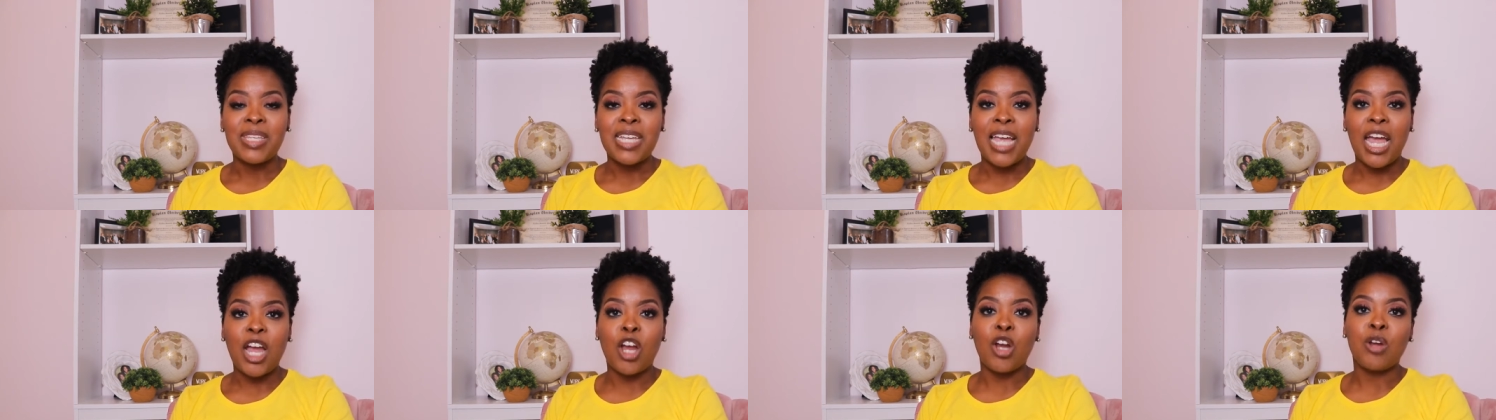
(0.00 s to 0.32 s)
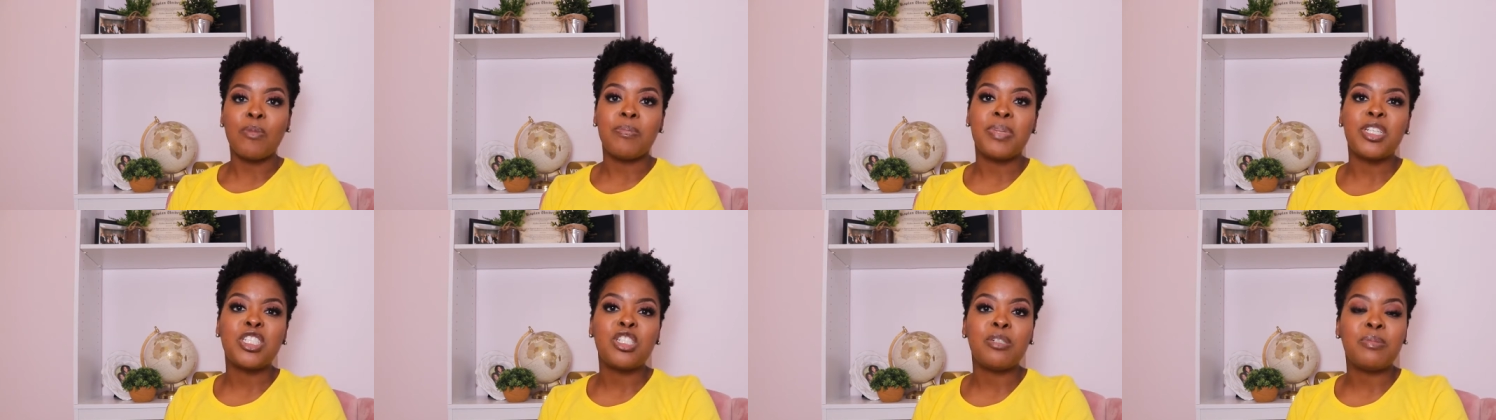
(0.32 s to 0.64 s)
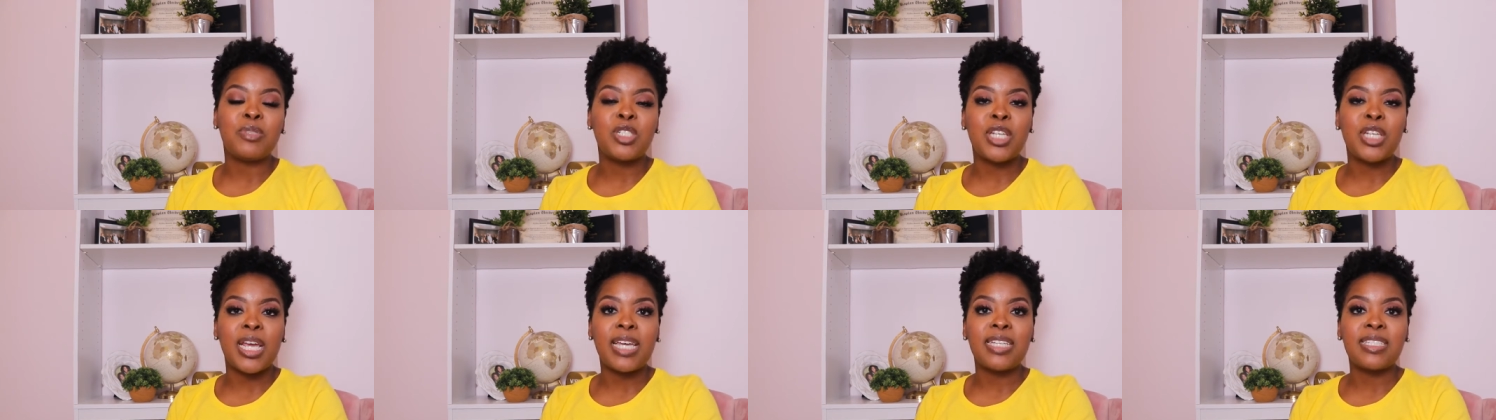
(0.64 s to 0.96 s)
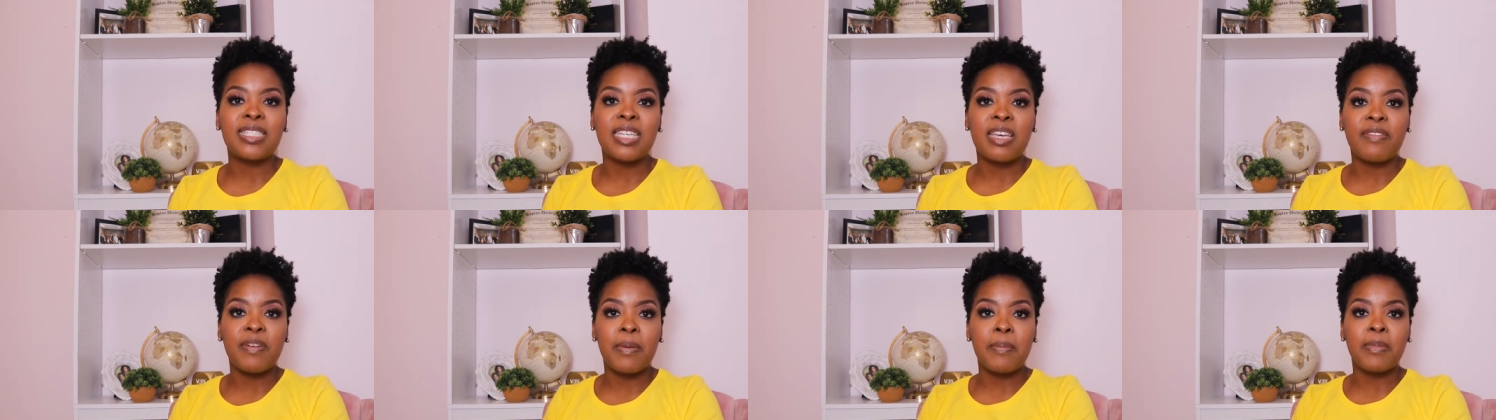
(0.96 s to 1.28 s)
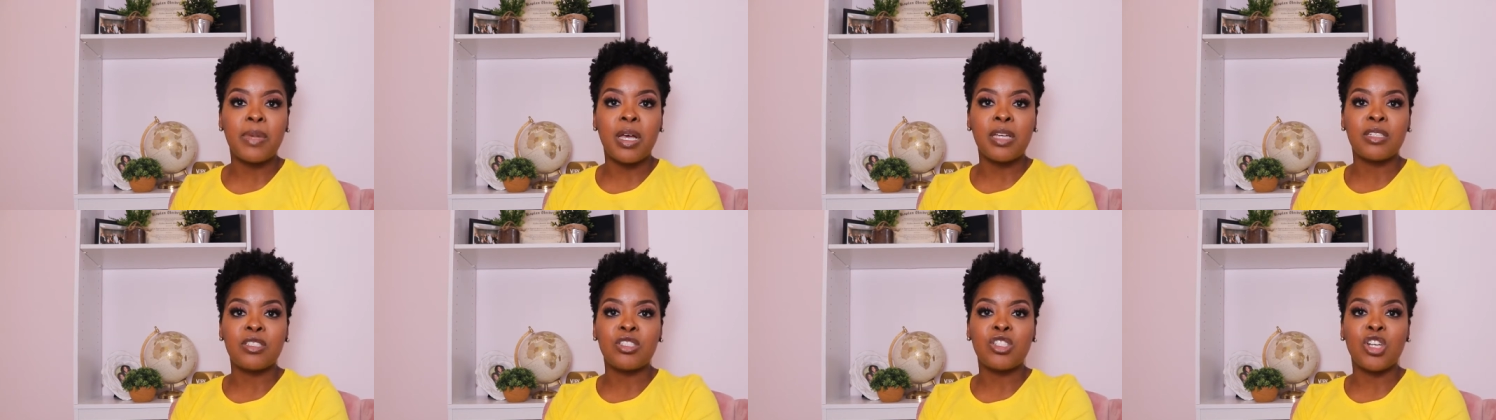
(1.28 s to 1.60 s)
I heard Bishop Jakes give
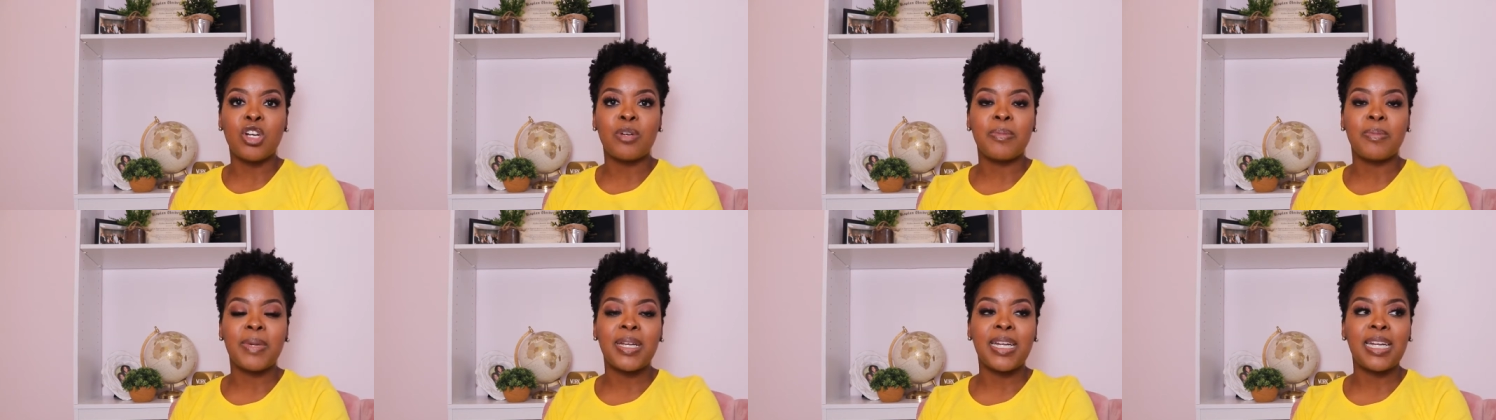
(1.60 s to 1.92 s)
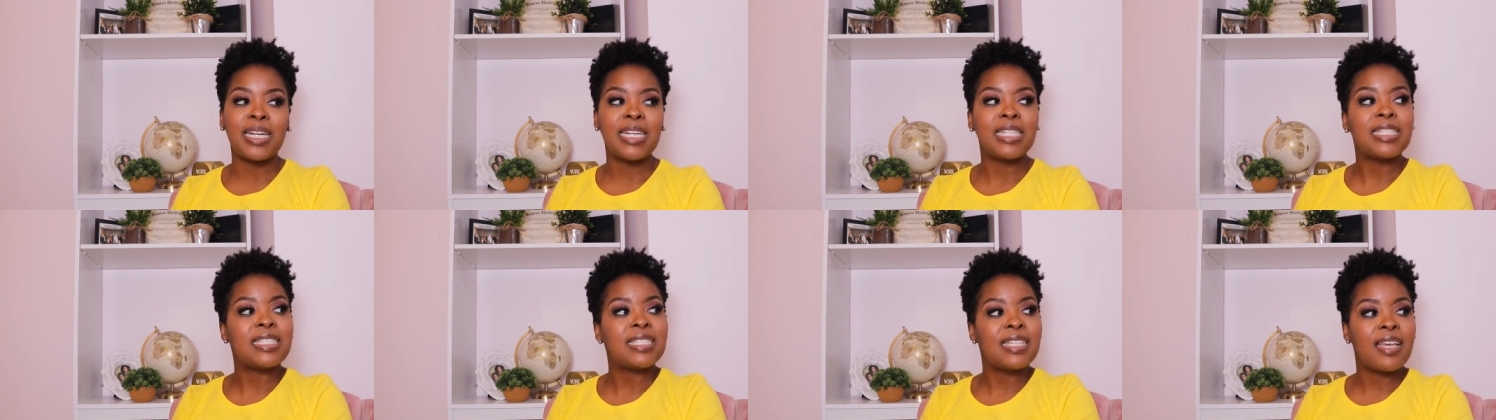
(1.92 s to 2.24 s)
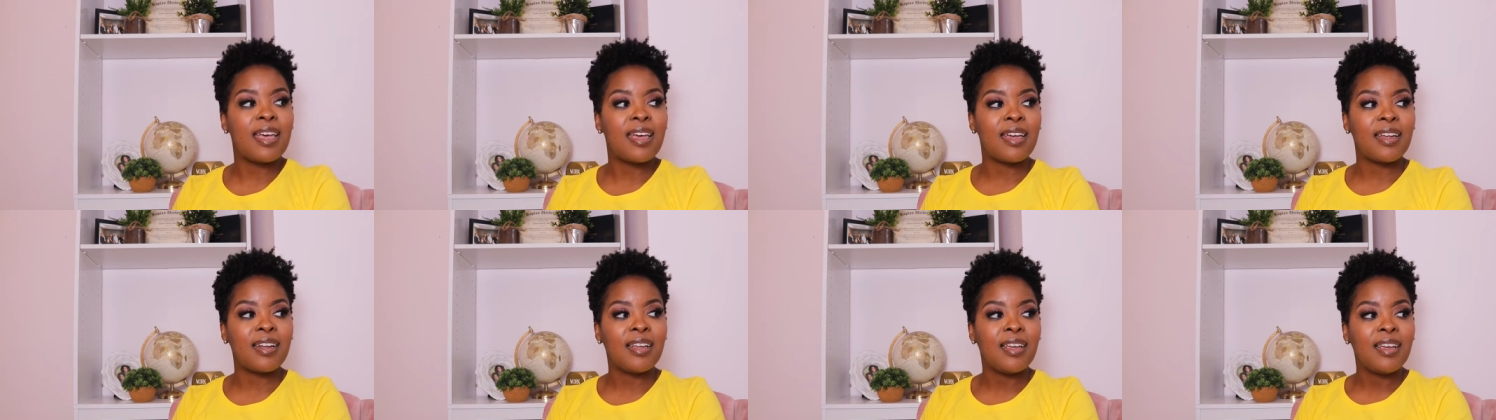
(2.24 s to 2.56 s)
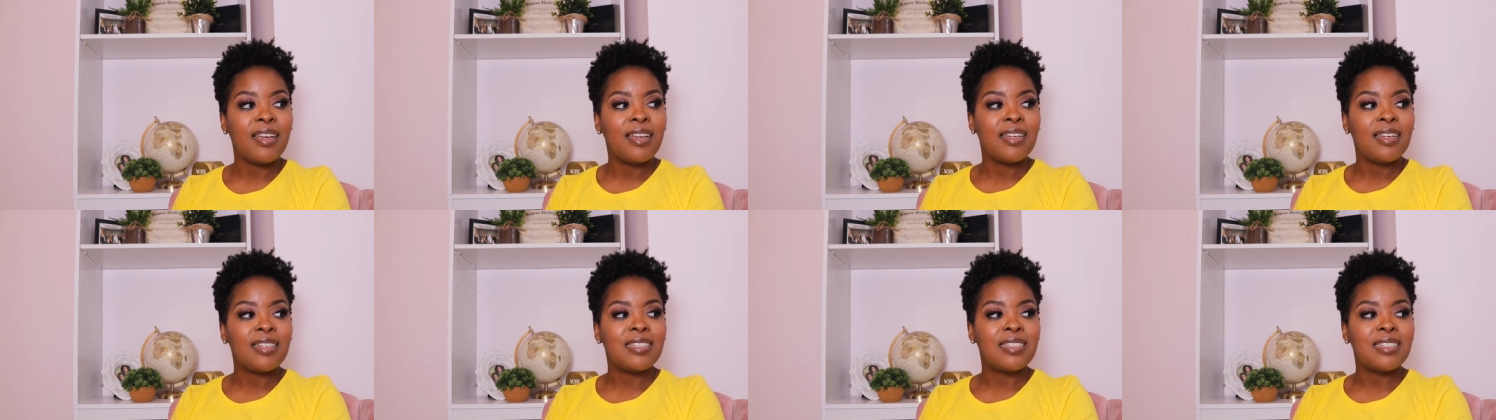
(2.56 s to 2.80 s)
a sermon, and it said,